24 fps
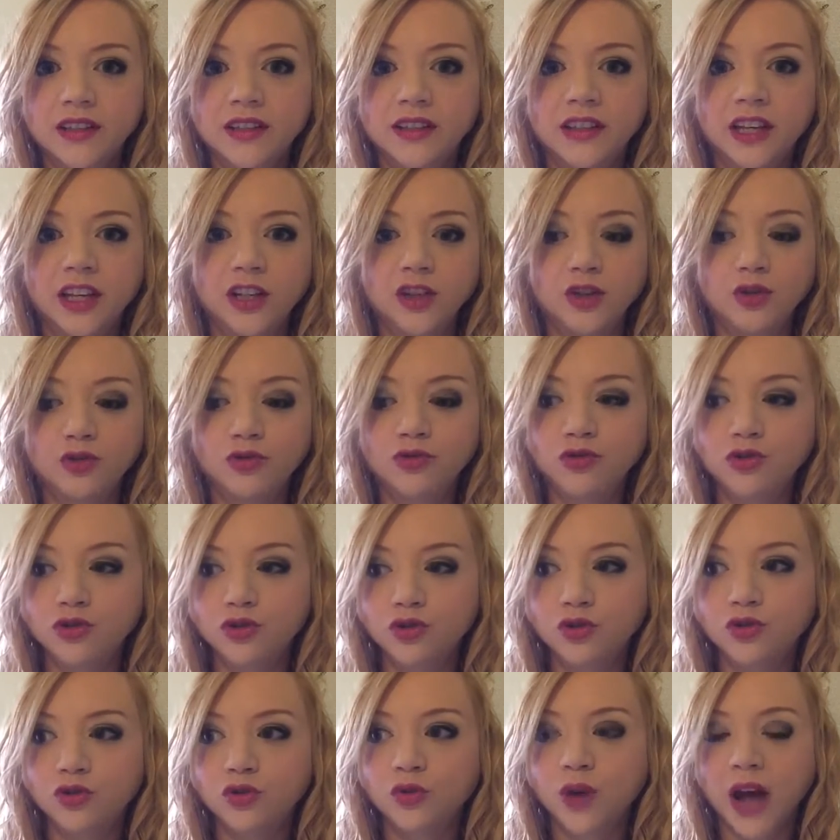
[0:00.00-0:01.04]
that you
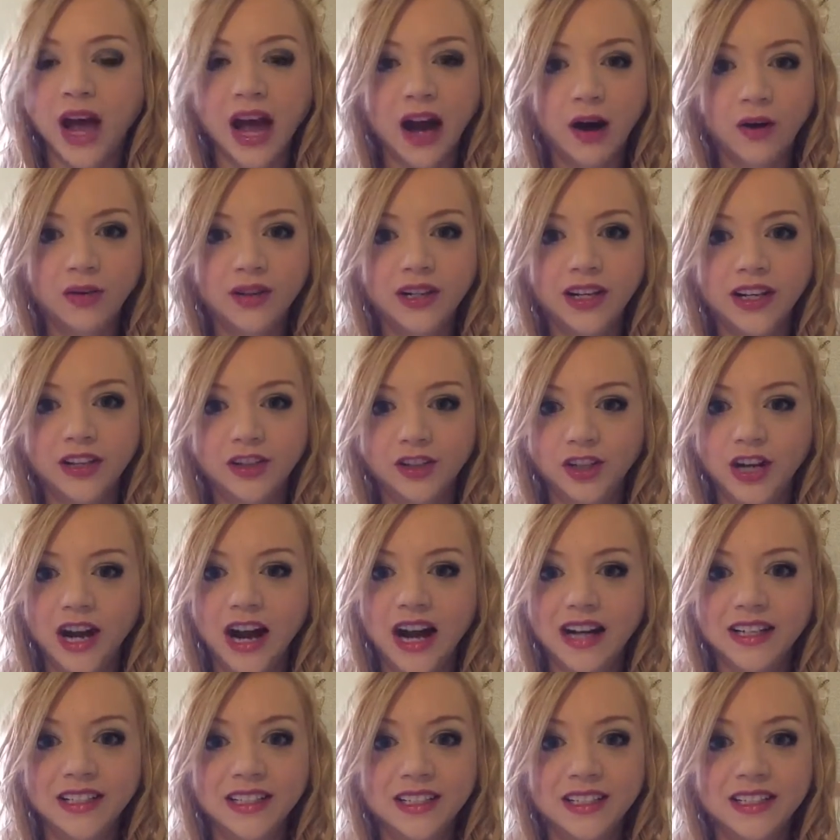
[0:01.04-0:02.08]
knew how it
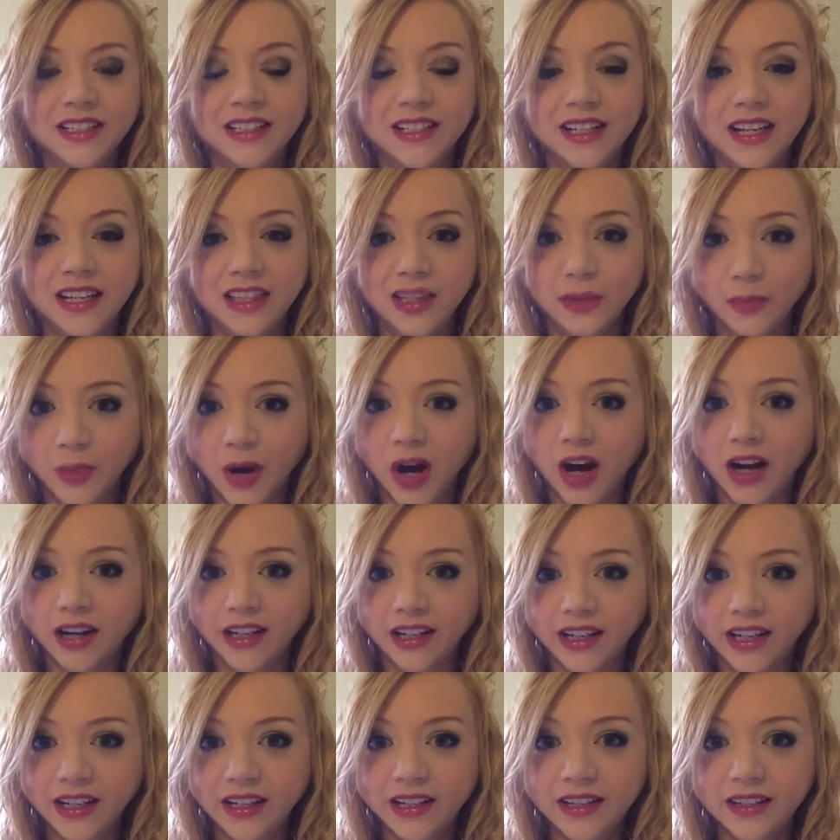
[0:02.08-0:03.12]
interacted in the
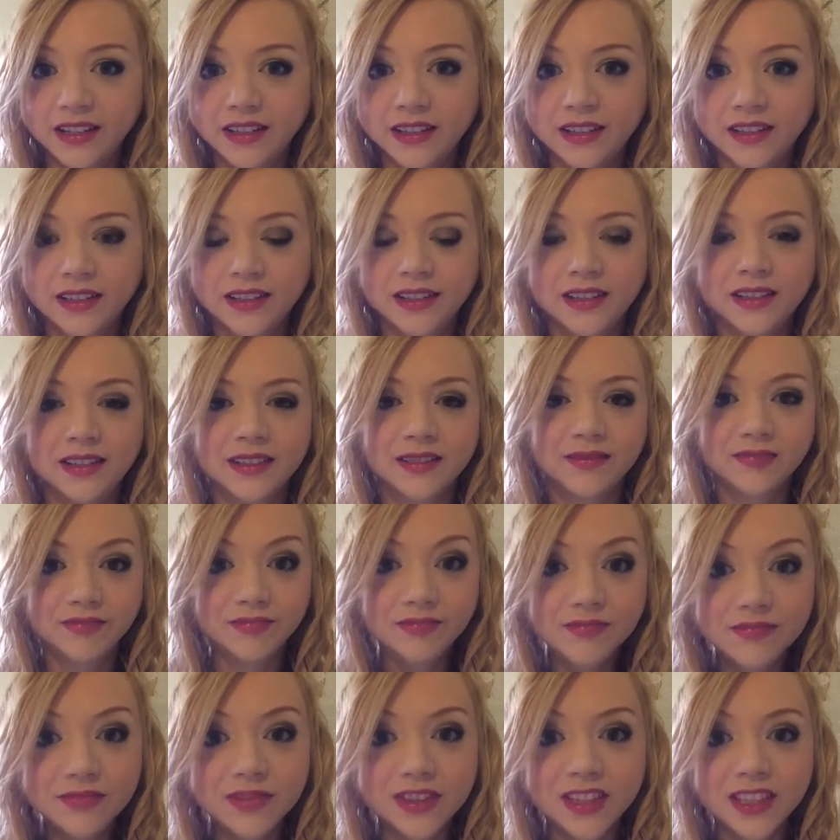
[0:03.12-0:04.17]
body,
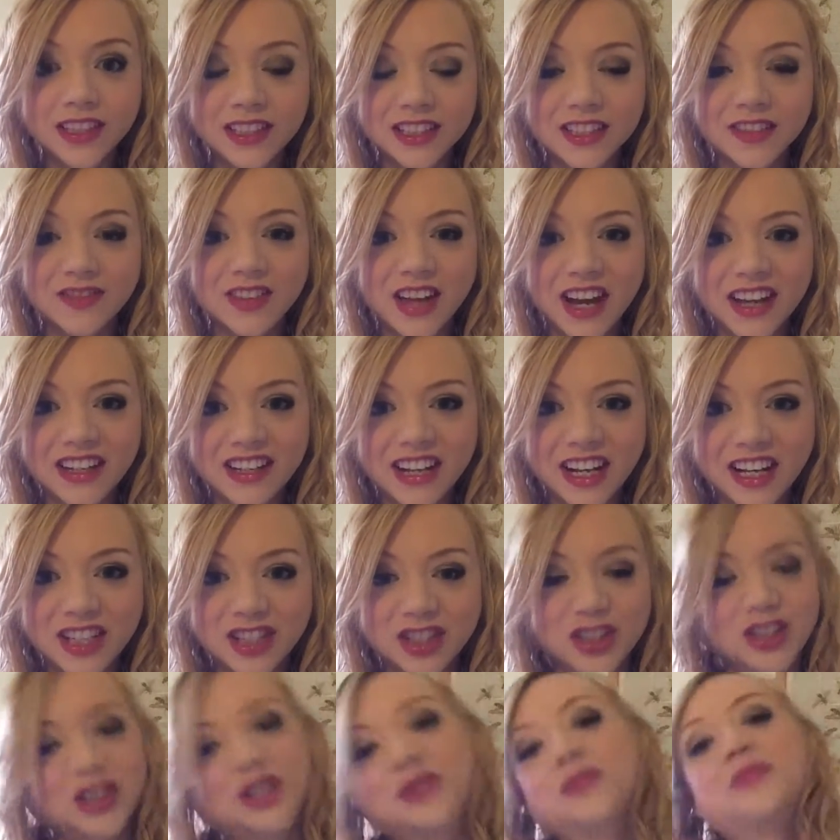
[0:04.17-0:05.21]
things of that
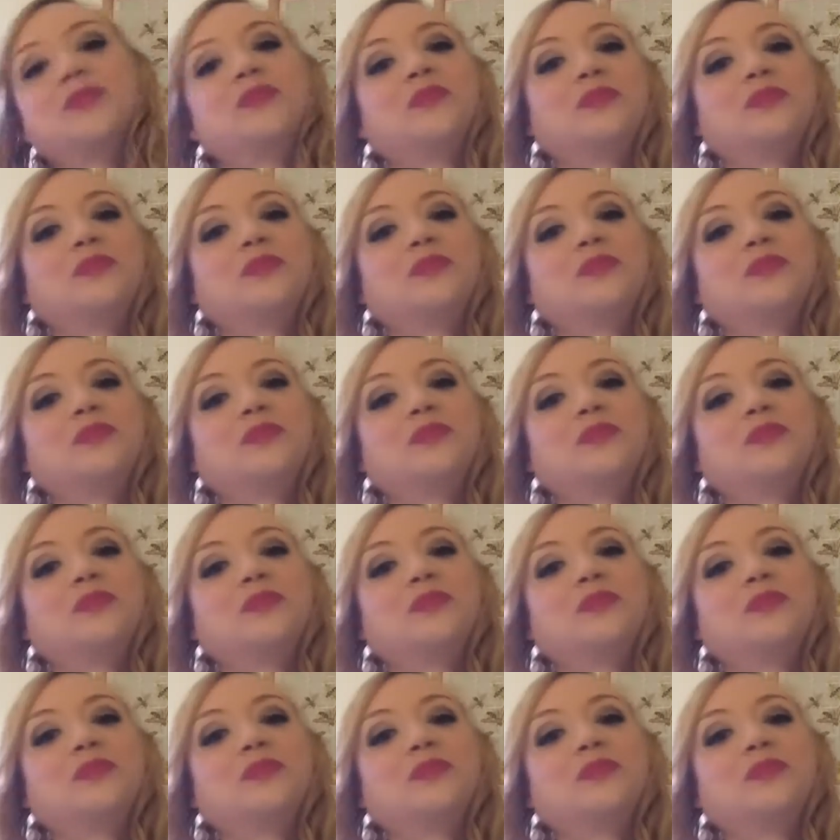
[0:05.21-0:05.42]
nature.